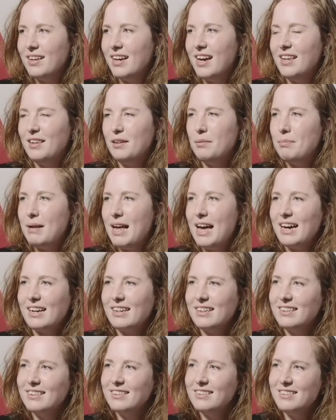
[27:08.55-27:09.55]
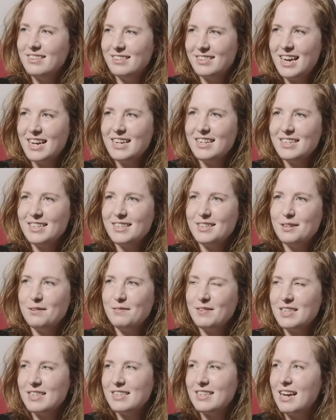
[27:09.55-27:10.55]
and the black descendants
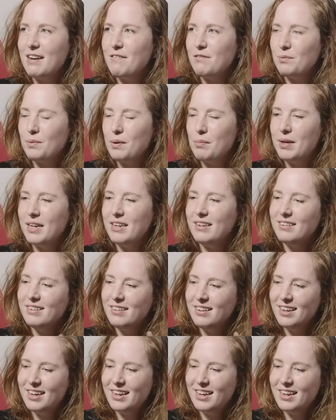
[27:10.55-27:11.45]
of enslaved women